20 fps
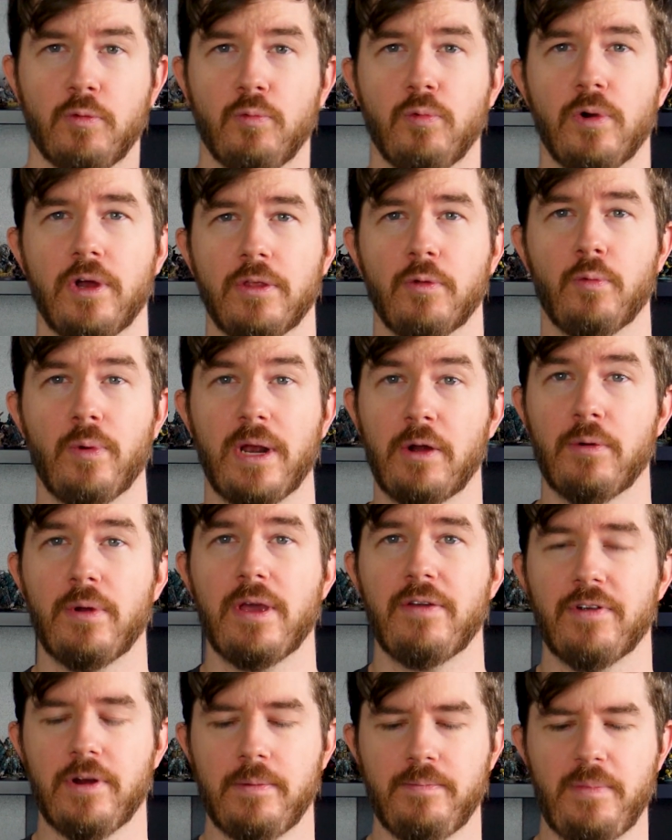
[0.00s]
the Widow
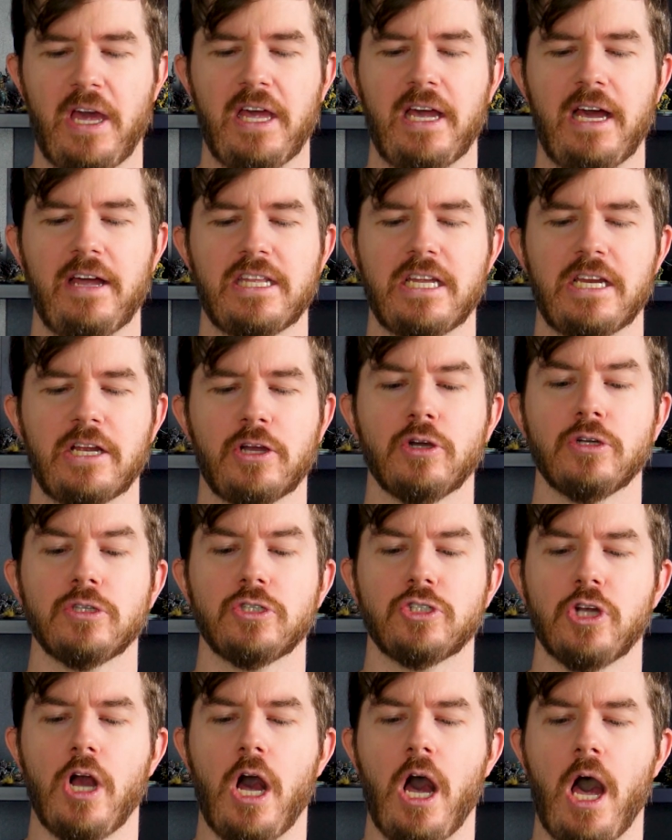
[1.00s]
Weaver, I think I did a
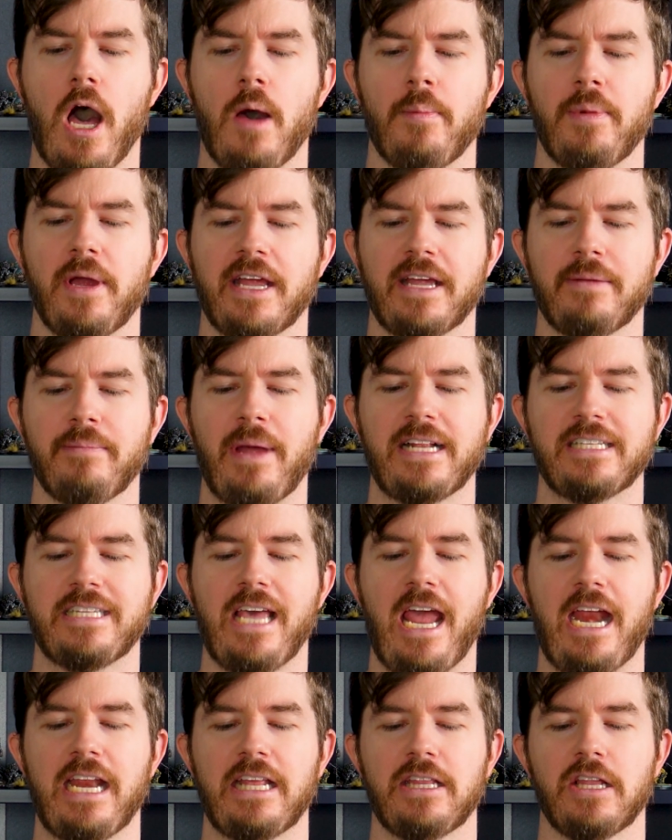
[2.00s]
good job in
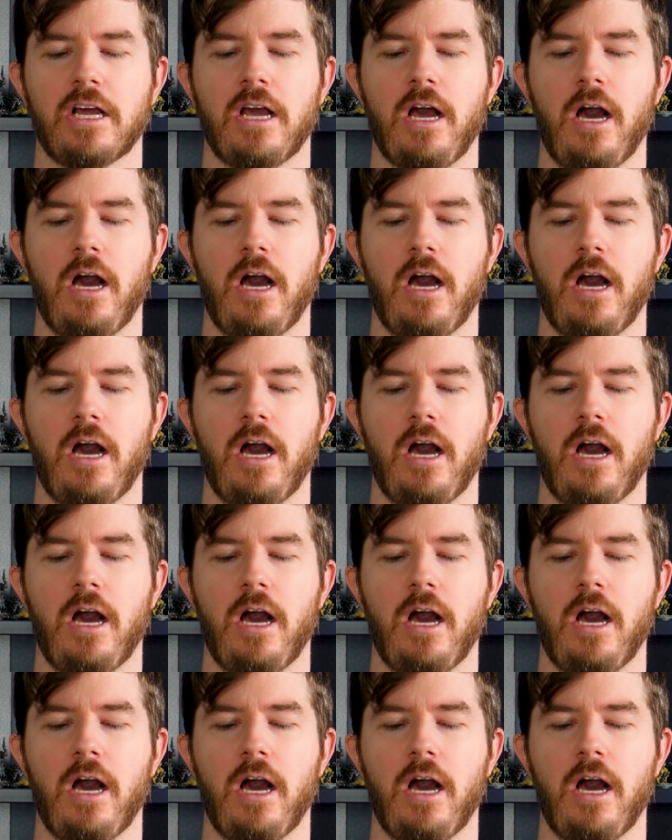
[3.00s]
maintaining the